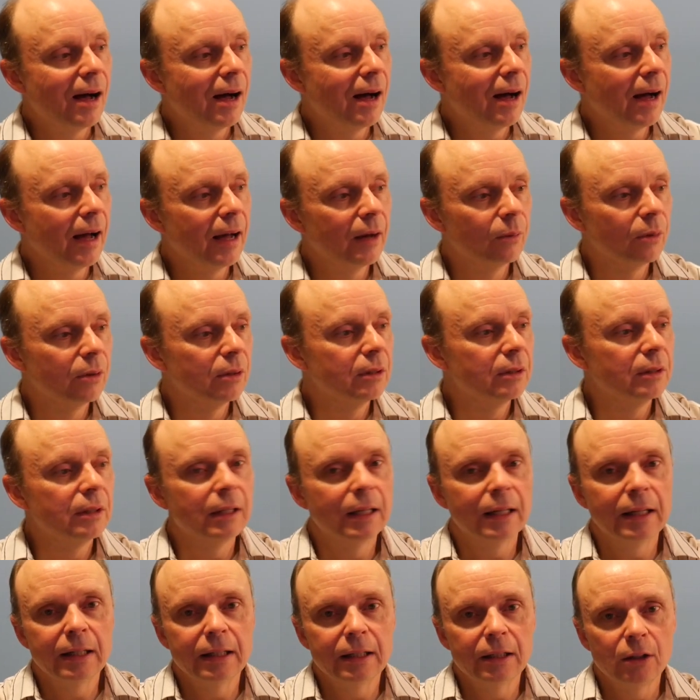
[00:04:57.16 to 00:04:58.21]
I
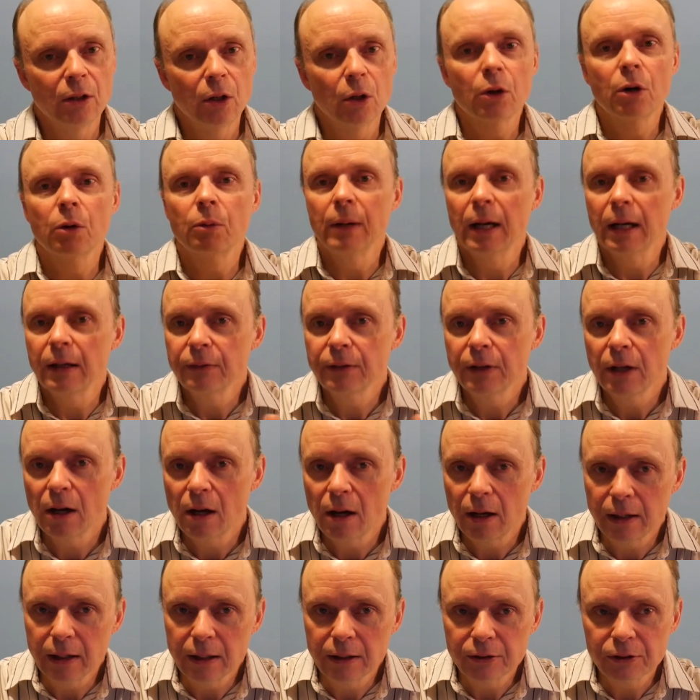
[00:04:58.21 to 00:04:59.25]
will look around the
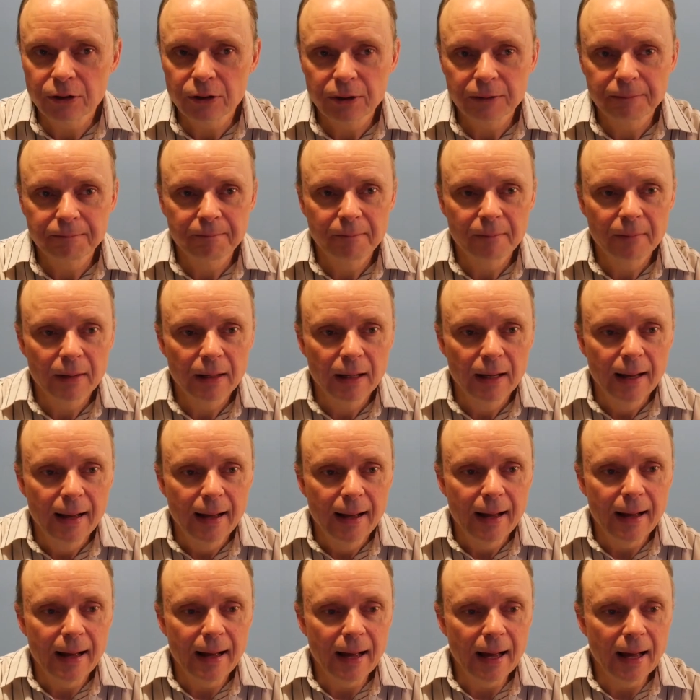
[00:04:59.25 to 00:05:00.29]
audience
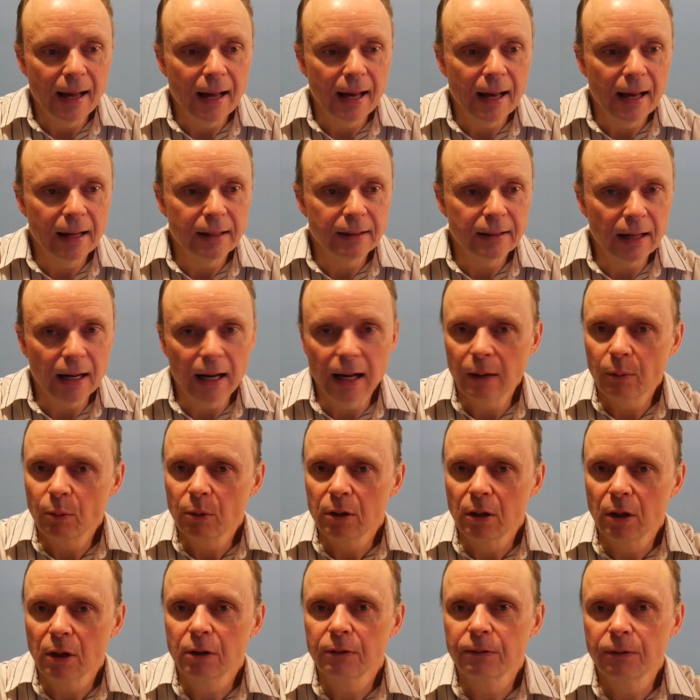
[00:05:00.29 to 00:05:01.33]
and I
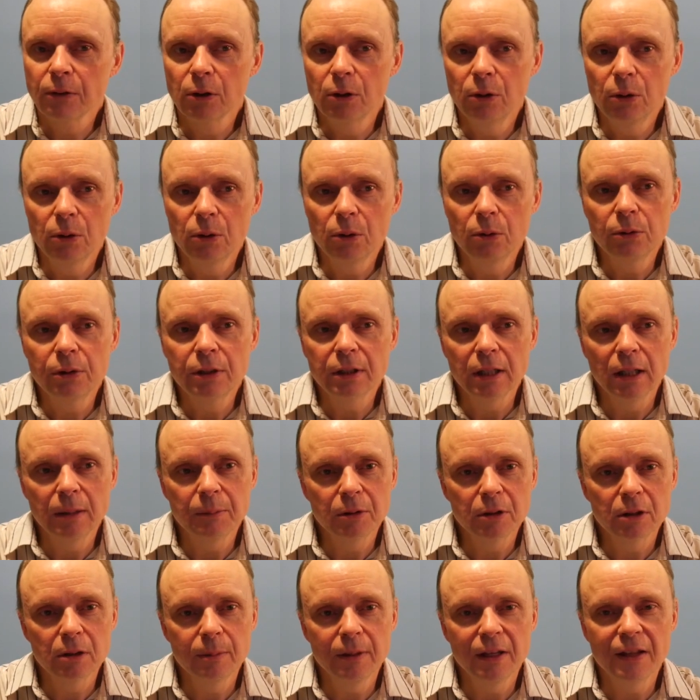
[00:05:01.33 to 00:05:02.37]
will look for who
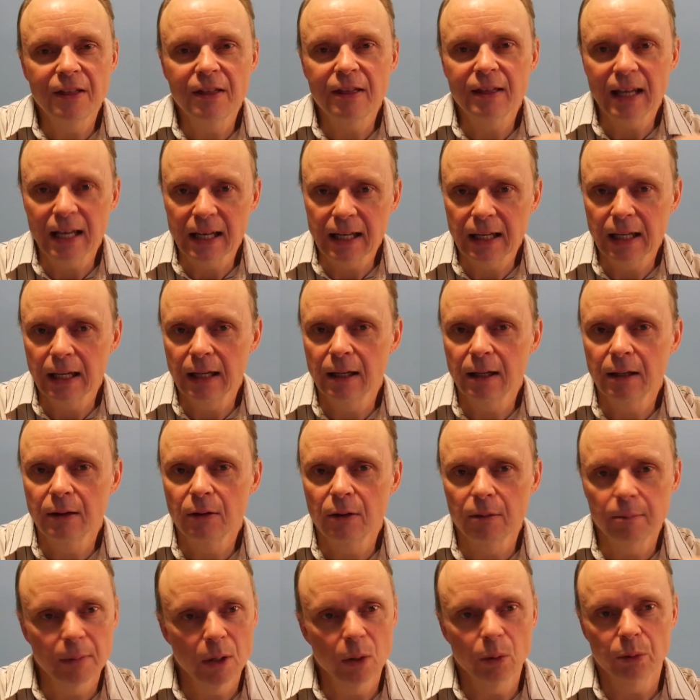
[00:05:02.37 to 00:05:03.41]
seems to be thinking
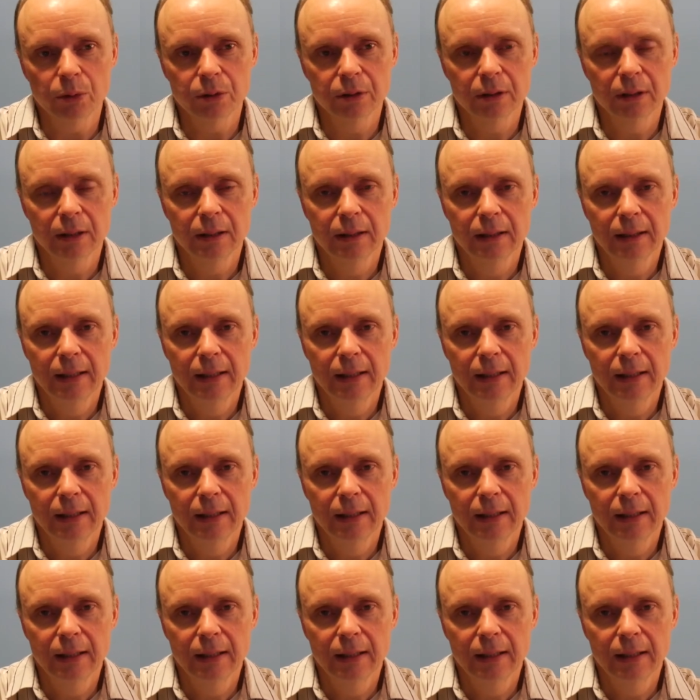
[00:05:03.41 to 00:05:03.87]
the most.